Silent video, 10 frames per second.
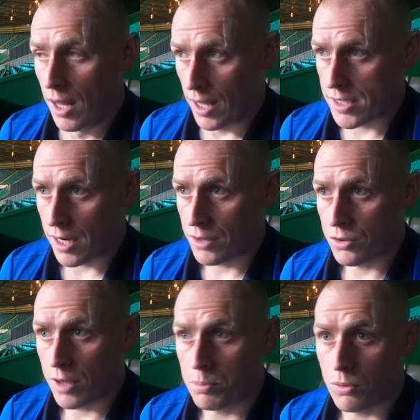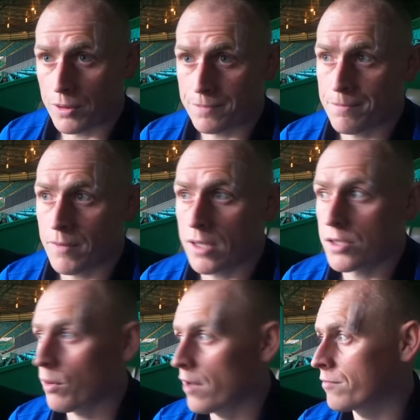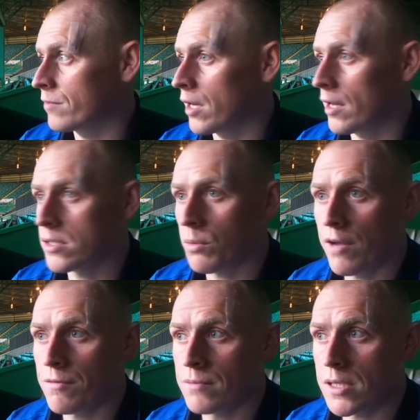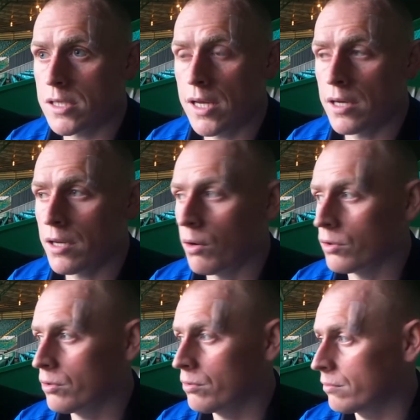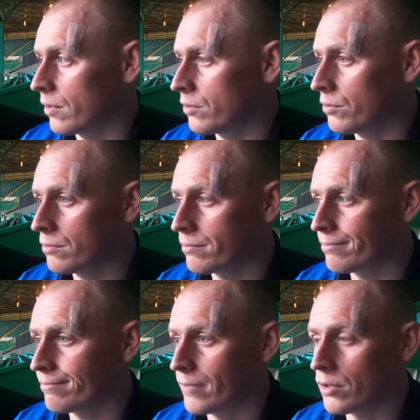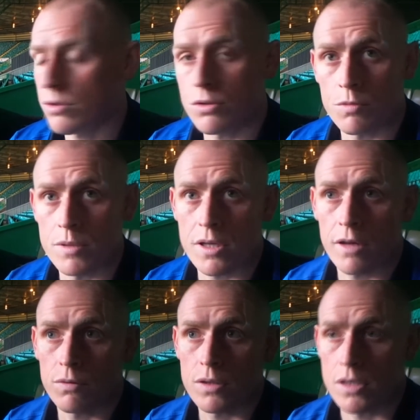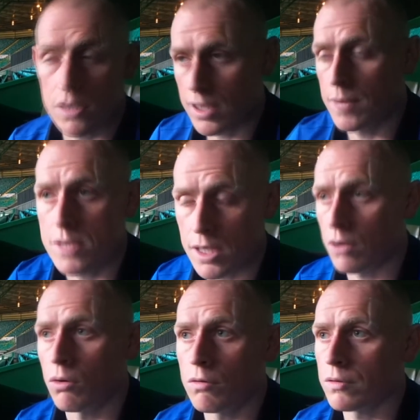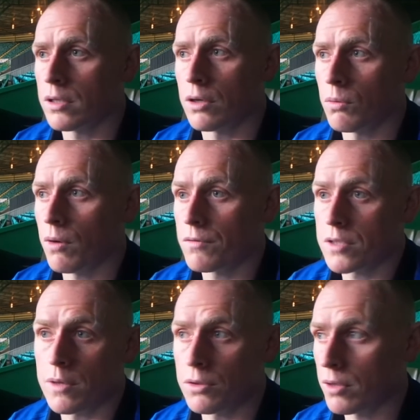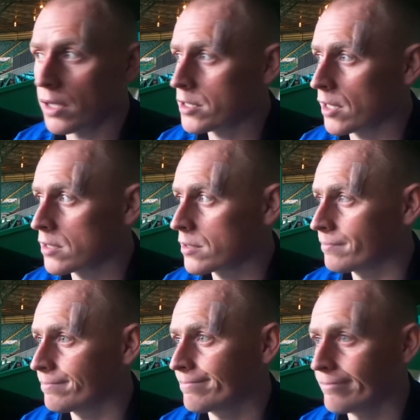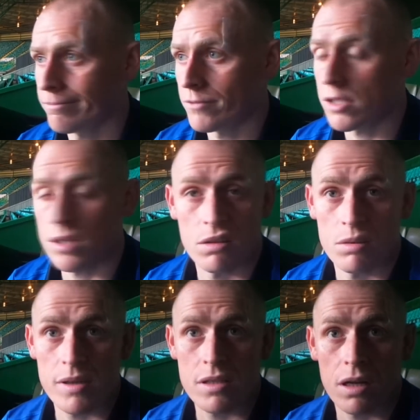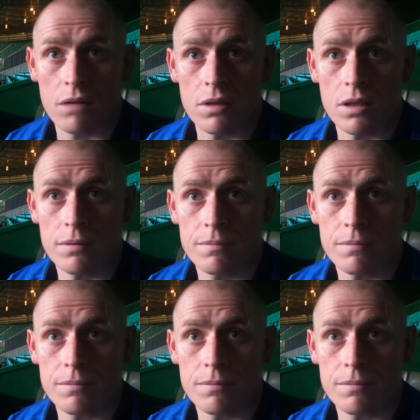That's how I do that, but it's away from the training. You know, I do stuff myself. It's just keep ticking over. And, you know, obviously when I do get a chance, I'm just trying to do the best I can. Really.